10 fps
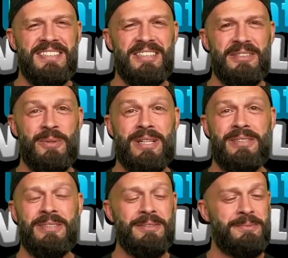
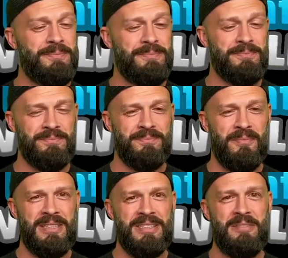Well,
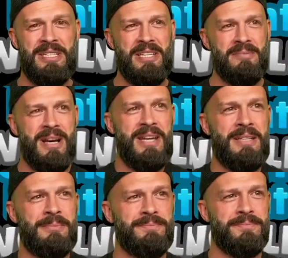let me get
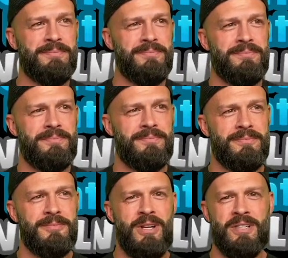my
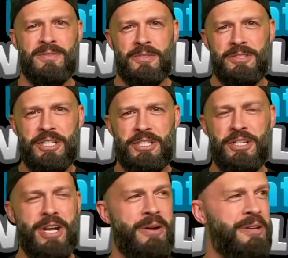Oxford
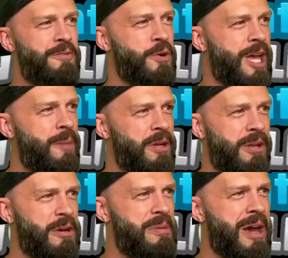Dictionary
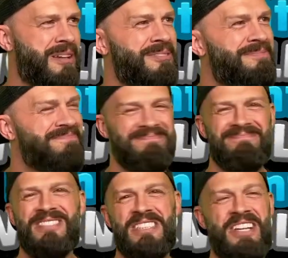vocabulary back.
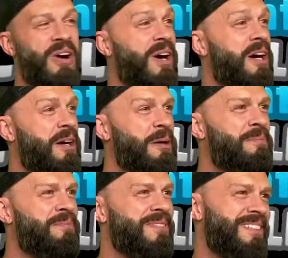No,
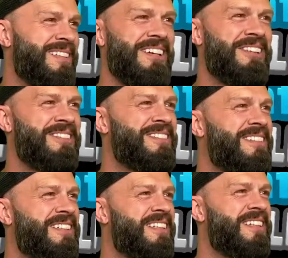you know,
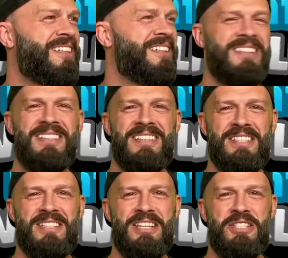
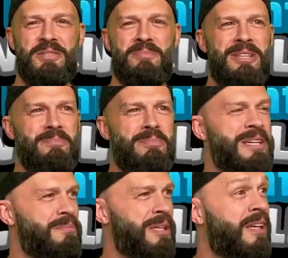that's just me
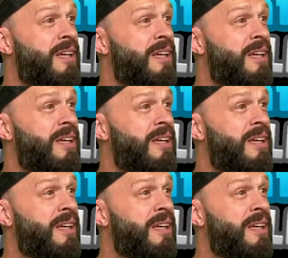being me.